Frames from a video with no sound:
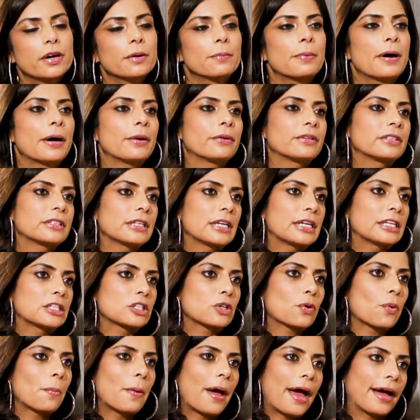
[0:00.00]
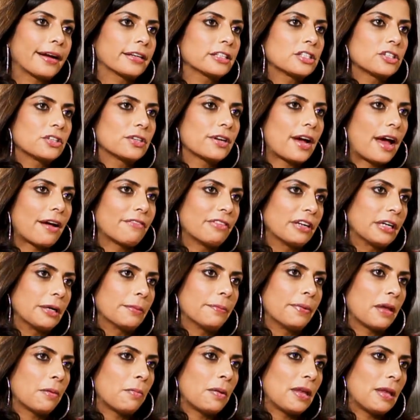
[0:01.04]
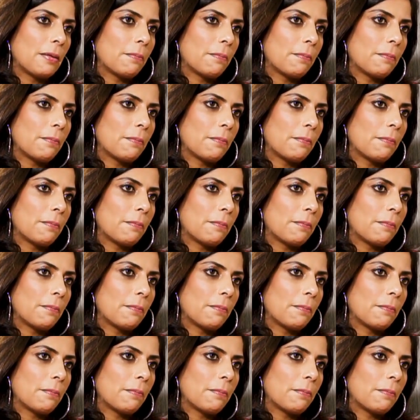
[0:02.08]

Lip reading: about, let's go back to having a baby.